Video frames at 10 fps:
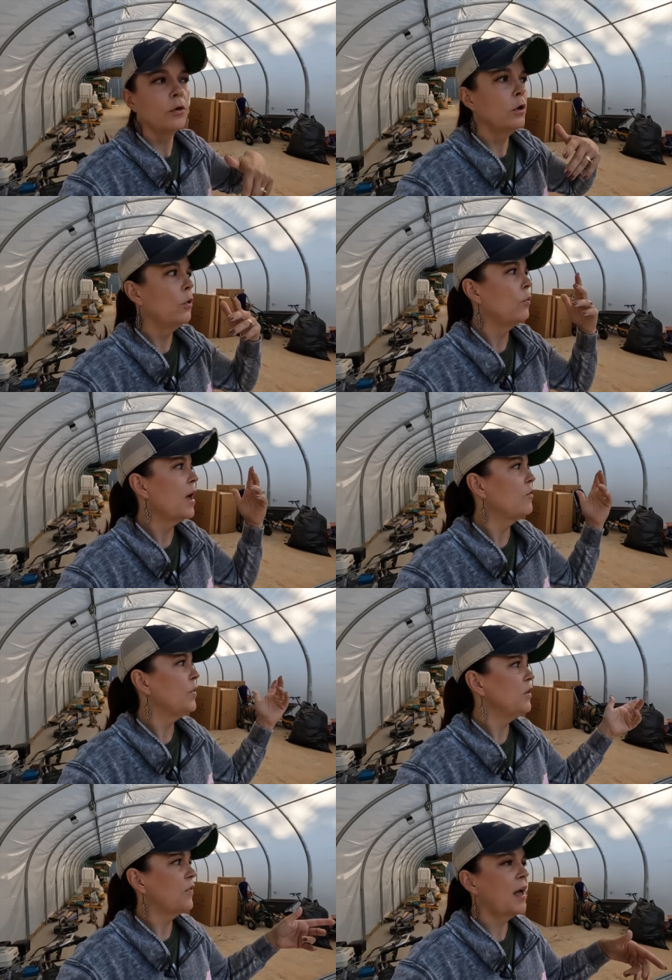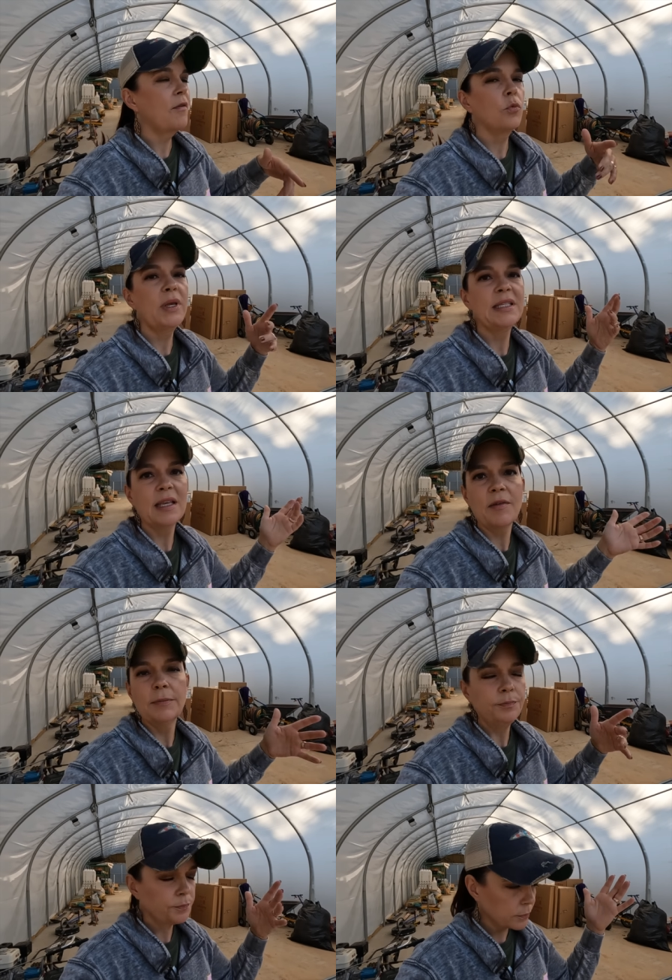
or they're going to arrive week 5 or week 7.